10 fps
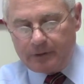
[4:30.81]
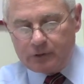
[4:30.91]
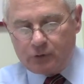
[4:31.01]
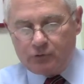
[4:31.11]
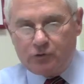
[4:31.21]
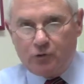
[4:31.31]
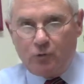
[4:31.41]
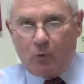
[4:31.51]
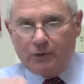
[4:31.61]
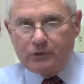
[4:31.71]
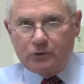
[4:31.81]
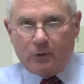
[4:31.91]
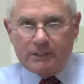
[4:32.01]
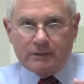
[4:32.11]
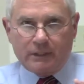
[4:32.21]
that you do once or
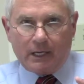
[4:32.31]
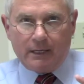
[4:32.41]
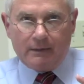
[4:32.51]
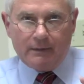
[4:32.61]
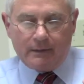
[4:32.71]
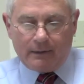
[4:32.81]
twice a day